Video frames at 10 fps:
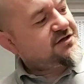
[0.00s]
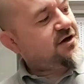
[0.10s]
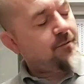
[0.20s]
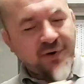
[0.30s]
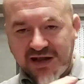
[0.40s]

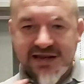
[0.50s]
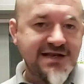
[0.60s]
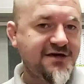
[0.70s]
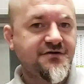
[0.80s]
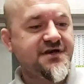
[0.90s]

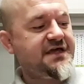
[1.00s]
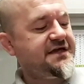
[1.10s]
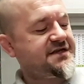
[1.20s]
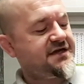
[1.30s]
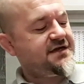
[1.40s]
completely
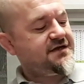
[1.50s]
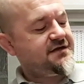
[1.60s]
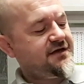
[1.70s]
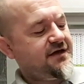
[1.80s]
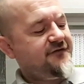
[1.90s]
unneedy,
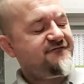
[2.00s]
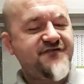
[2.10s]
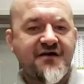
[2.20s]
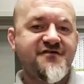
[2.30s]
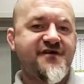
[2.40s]

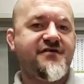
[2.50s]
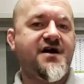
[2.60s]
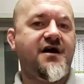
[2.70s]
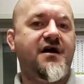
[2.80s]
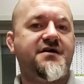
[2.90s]
very, very
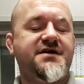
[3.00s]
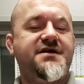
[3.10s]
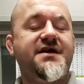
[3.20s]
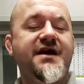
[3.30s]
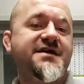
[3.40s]

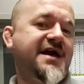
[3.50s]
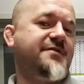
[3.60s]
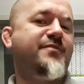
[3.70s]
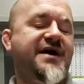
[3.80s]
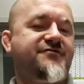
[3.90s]
hardy, and
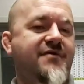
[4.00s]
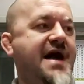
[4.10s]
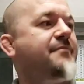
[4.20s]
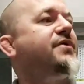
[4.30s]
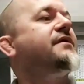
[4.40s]
get a bad
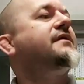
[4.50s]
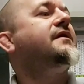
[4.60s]
rap.